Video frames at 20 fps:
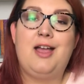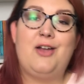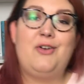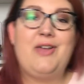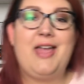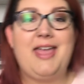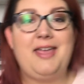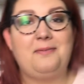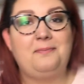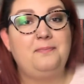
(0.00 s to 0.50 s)

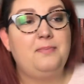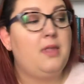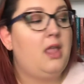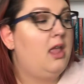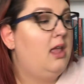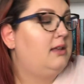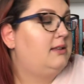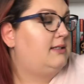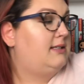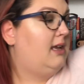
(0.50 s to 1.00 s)
Okay,
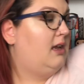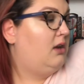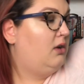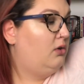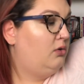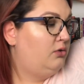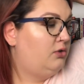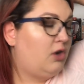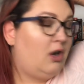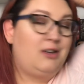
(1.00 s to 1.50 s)

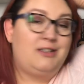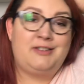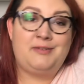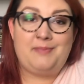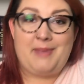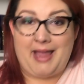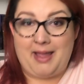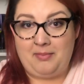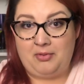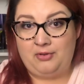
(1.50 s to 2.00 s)
so Dogs
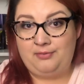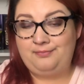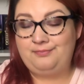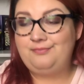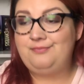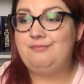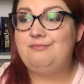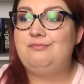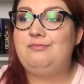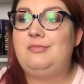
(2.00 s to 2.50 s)
of Babel.
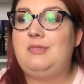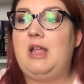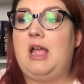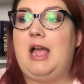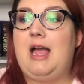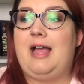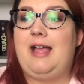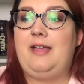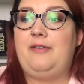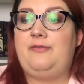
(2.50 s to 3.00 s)

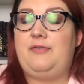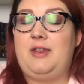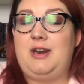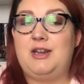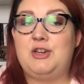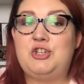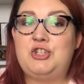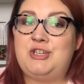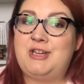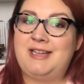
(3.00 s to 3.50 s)
I
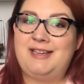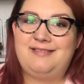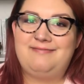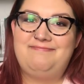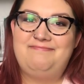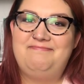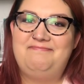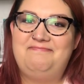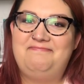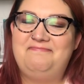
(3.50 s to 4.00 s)
finished it.
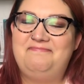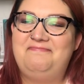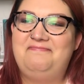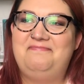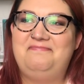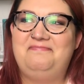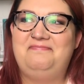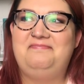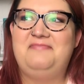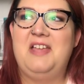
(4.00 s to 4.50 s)

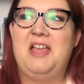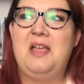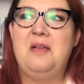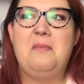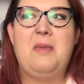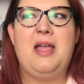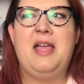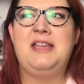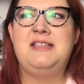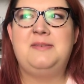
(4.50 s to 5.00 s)

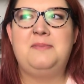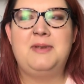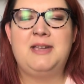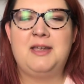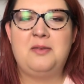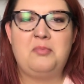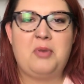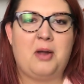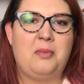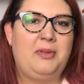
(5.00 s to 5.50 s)
My
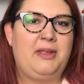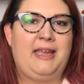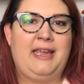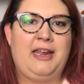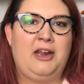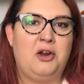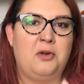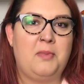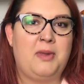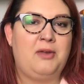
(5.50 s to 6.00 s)
husband can probably
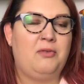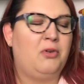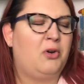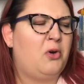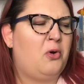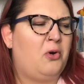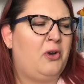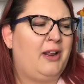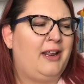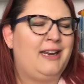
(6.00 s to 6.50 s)
hear me
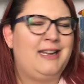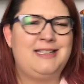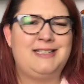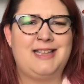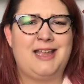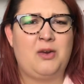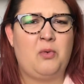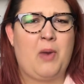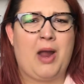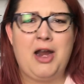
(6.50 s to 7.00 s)
recording. He's
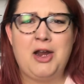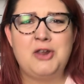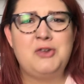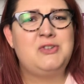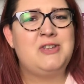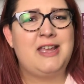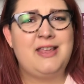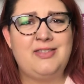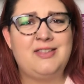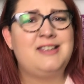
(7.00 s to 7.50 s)
like, why are you
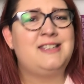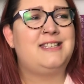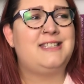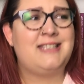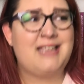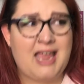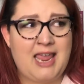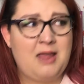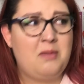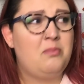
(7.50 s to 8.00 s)
saying the
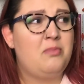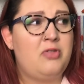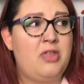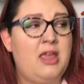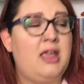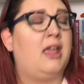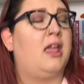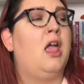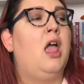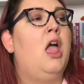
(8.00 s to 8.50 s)
same
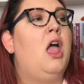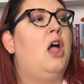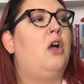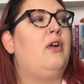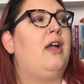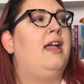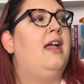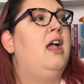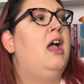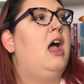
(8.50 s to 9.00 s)
thing?
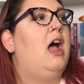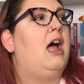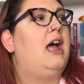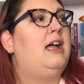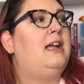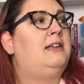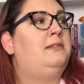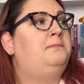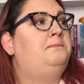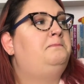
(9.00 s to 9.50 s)
Okay.
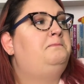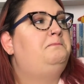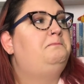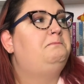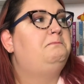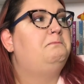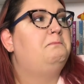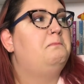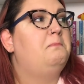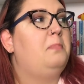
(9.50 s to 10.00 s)
Um,
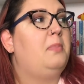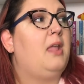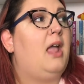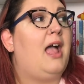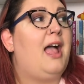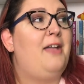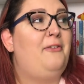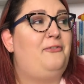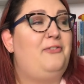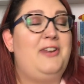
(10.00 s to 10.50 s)

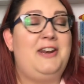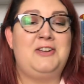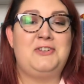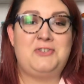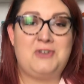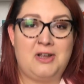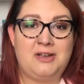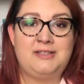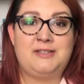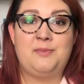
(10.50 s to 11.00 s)
I
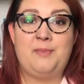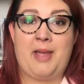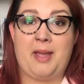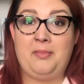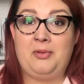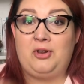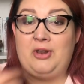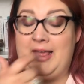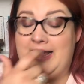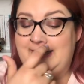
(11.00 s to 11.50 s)
finished Dogs of
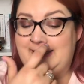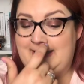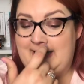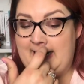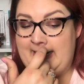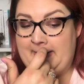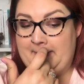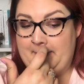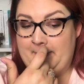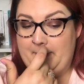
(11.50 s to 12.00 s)
Babel last
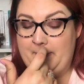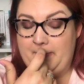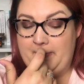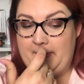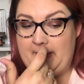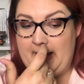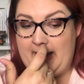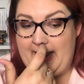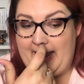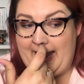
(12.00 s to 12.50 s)
night
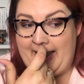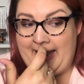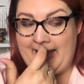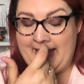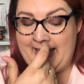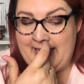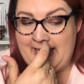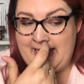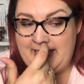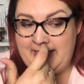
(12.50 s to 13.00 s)

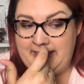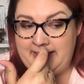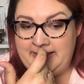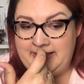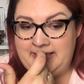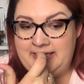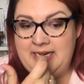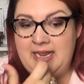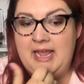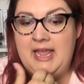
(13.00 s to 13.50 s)

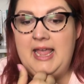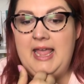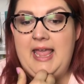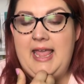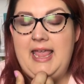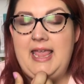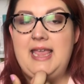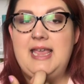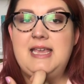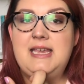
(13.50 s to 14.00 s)
and
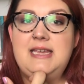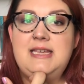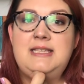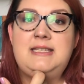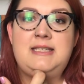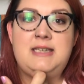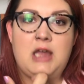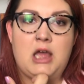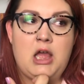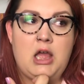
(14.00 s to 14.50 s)
it
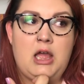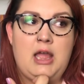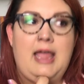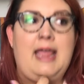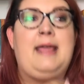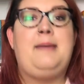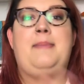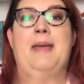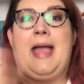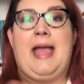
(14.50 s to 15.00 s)
is not
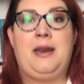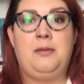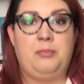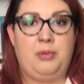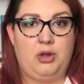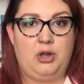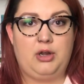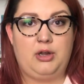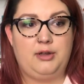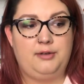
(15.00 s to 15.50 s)
a bad
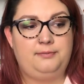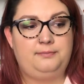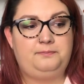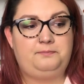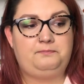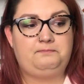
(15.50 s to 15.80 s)
book.